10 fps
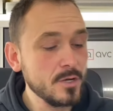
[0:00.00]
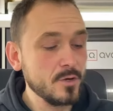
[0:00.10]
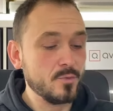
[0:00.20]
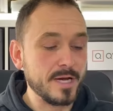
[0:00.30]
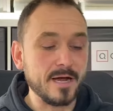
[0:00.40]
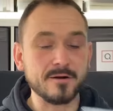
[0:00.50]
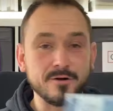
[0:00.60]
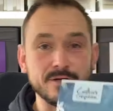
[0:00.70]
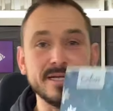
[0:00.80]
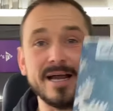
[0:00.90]
we are
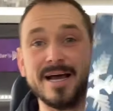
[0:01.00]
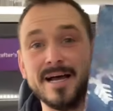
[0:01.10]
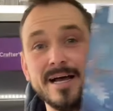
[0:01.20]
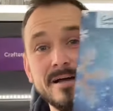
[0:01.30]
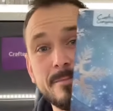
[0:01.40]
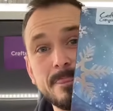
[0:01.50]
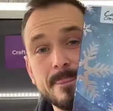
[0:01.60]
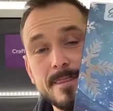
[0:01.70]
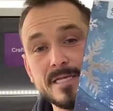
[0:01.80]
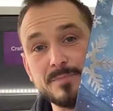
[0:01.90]
looking at
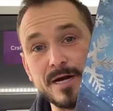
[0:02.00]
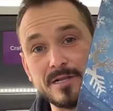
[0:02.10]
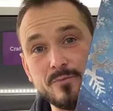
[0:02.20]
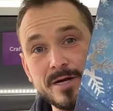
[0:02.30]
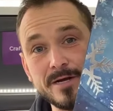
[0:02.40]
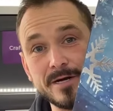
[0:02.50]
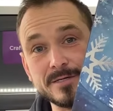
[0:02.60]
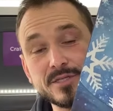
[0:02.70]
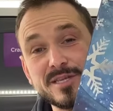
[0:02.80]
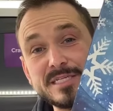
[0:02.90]
the Sparkling Winter.
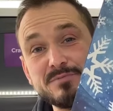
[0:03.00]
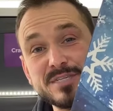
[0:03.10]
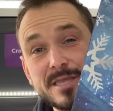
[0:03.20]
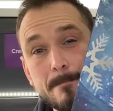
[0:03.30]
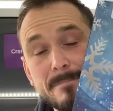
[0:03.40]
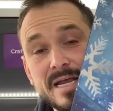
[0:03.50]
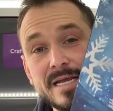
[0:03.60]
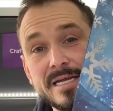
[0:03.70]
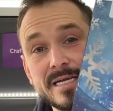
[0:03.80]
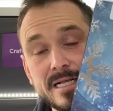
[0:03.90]
So this was the
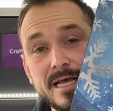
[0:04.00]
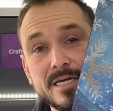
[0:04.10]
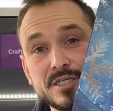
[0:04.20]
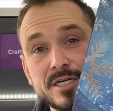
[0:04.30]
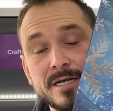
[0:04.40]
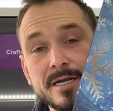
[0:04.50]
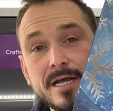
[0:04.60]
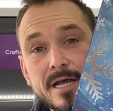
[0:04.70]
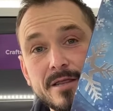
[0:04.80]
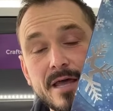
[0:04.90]
main collection
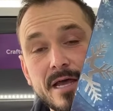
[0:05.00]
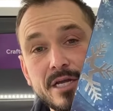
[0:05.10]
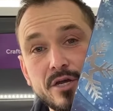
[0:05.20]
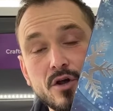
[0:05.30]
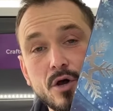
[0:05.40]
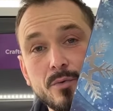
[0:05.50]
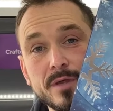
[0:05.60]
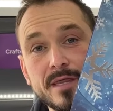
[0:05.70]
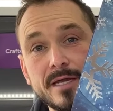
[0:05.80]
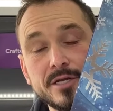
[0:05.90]
that you got
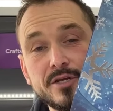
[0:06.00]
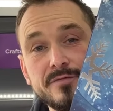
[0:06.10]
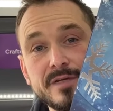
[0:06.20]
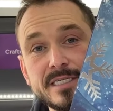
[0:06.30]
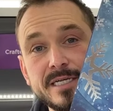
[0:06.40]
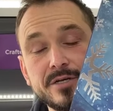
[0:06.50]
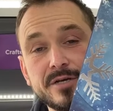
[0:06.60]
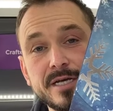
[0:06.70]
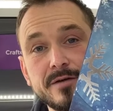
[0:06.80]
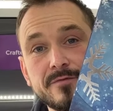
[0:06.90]
within QVC
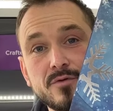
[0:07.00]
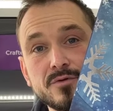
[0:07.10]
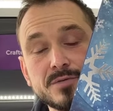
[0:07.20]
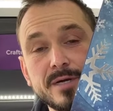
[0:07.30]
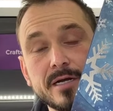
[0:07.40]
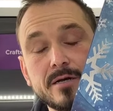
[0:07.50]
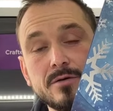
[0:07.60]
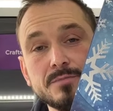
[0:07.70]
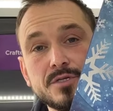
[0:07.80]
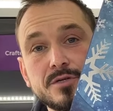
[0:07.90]
UK, of course, when it
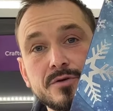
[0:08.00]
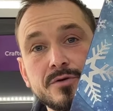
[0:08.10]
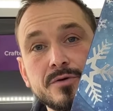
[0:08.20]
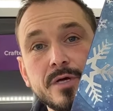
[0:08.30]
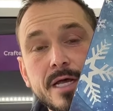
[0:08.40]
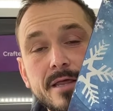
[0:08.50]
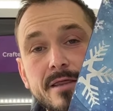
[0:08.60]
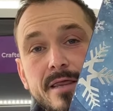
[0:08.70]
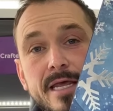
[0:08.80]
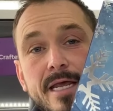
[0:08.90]
comes to
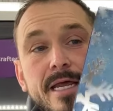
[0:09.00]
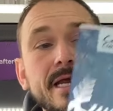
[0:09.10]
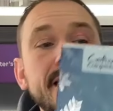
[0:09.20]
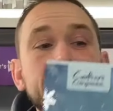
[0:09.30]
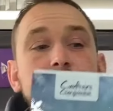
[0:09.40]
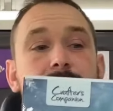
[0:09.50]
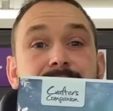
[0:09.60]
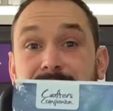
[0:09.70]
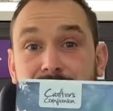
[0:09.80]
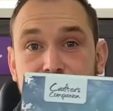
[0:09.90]
the
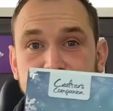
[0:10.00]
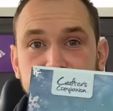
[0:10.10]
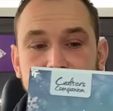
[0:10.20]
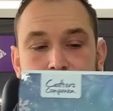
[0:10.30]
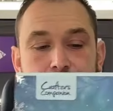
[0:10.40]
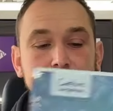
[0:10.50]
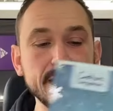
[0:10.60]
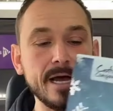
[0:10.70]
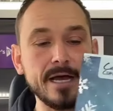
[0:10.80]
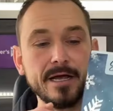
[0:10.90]
TSV.
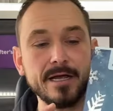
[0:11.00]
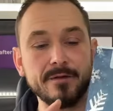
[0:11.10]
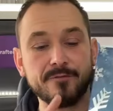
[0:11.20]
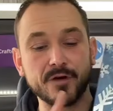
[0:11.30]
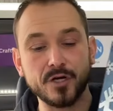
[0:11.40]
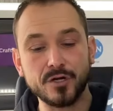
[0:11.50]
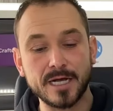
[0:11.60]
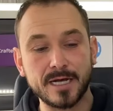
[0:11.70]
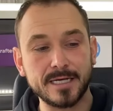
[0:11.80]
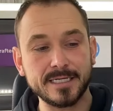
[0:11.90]
Uh, for you
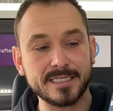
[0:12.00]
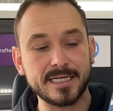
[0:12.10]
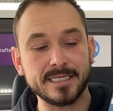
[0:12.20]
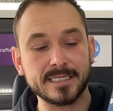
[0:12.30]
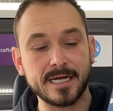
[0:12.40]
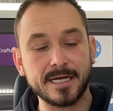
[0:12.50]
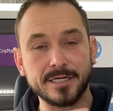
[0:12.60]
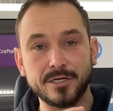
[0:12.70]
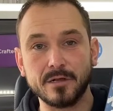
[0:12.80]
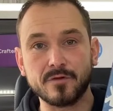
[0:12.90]
guys
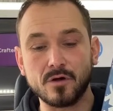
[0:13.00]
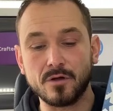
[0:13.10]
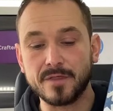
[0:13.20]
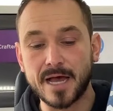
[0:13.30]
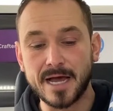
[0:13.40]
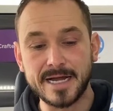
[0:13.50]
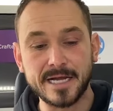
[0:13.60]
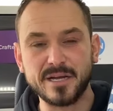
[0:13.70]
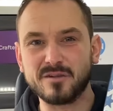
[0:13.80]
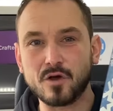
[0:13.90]
stateside, you'll have got that, and
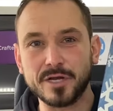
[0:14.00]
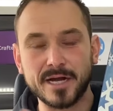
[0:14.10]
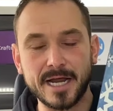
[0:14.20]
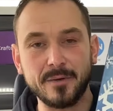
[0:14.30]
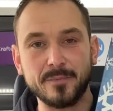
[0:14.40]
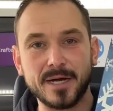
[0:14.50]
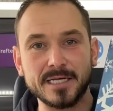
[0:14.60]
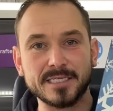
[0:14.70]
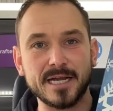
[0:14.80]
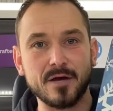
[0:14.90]
then you'll got your ink
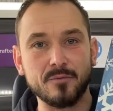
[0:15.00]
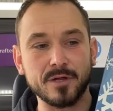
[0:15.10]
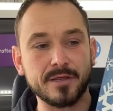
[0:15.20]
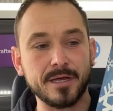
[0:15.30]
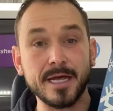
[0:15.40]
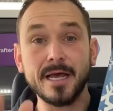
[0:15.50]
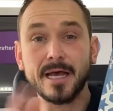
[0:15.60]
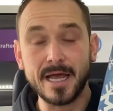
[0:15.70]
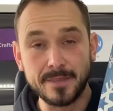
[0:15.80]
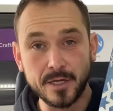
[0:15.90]
pads and that with you.
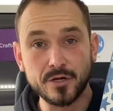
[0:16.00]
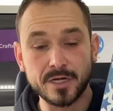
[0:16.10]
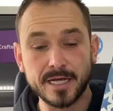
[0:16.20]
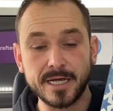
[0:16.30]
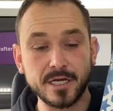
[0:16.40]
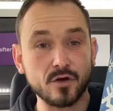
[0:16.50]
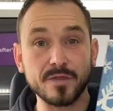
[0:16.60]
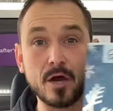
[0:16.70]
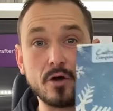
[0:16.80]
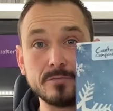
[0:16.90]
In the UK, you've got
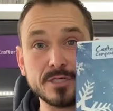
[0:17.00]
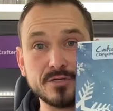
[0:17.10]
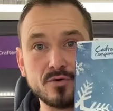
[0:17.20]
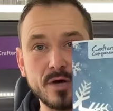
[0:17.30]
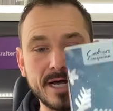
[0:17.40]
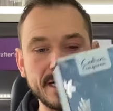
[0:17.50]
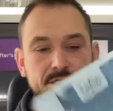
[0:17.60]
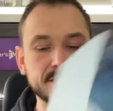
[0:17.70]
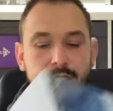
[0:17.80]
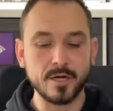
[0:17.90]
that option to go
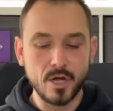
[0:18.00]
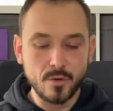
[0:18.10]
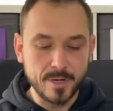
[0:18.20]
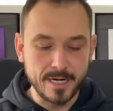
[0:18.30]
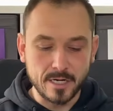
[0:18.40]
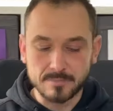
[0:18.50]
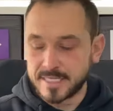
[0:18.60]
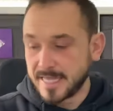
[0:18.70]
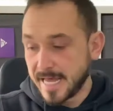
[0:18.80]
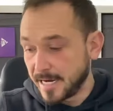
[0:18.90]
extra when it comes
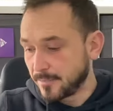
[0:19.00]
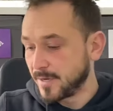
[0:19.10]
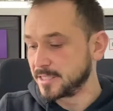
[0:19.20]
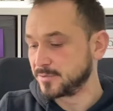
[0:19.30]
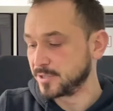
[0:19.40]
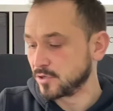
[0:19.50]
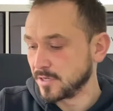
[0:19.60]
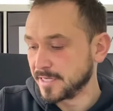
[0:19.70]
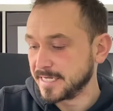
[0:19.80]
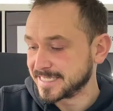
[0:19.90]
to the ink pads, which all
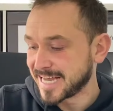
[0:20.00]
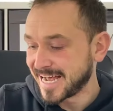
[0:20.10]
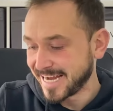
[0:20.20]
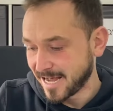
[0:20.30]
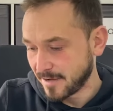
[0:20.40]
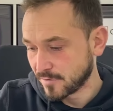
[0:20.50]
of these I have